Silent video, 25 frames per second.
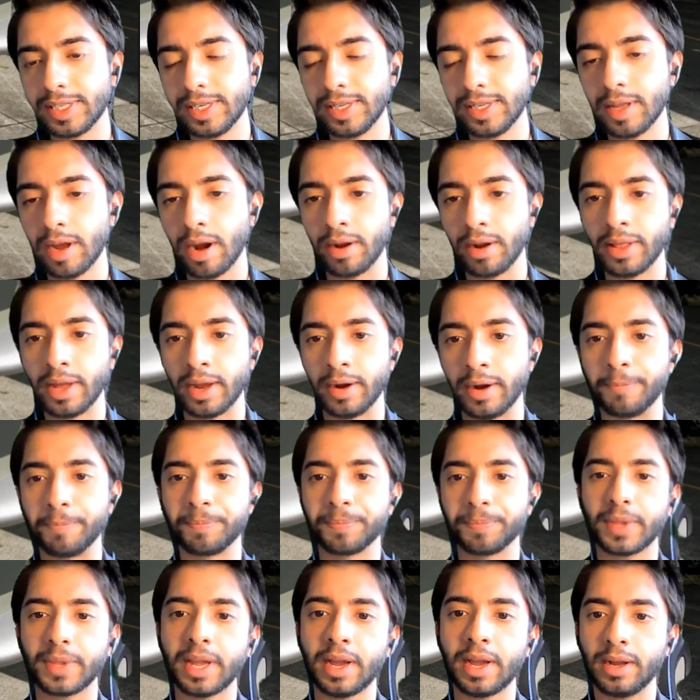see there that
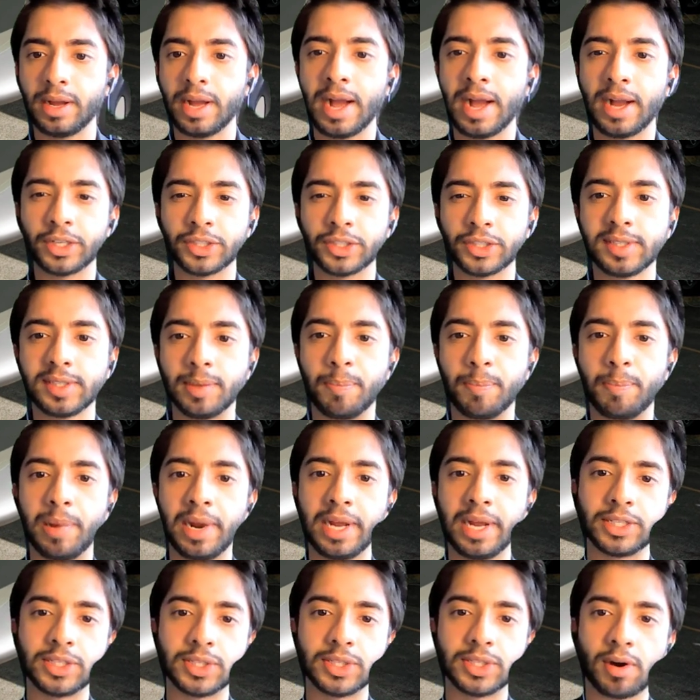actually the
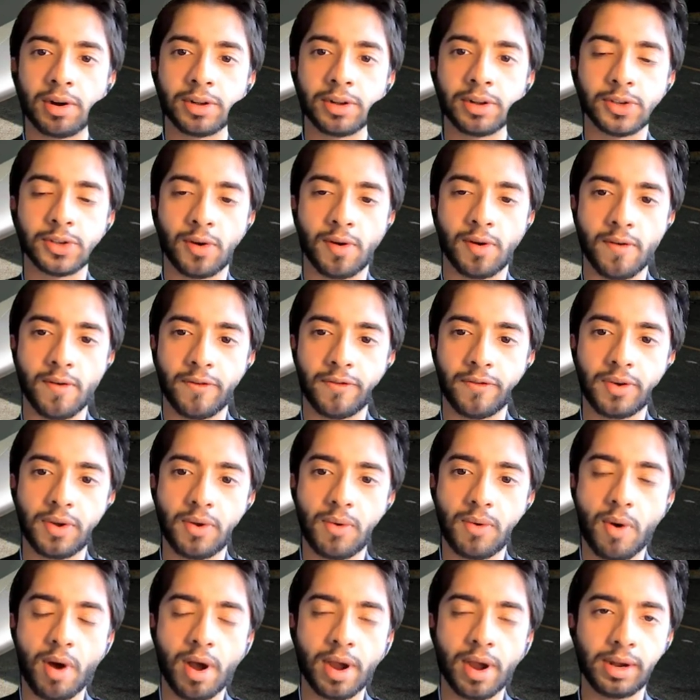blade starts off
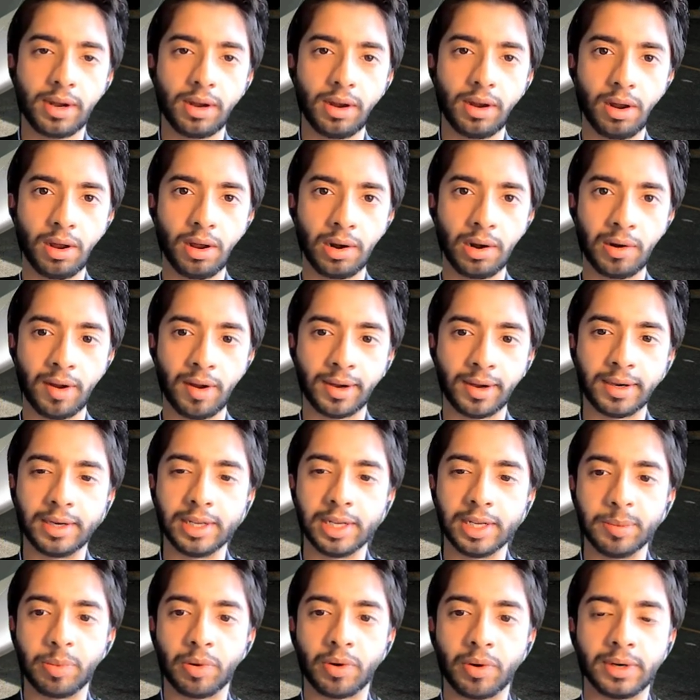quite a lot
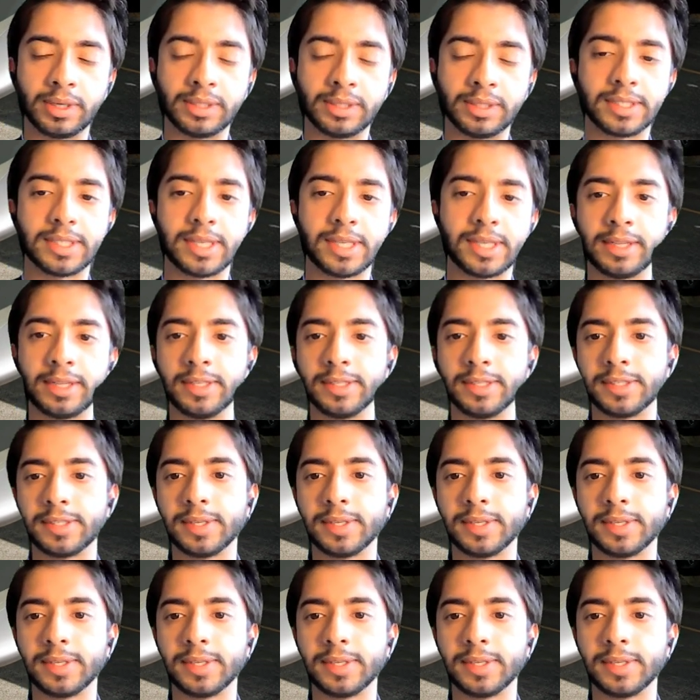deeper inside the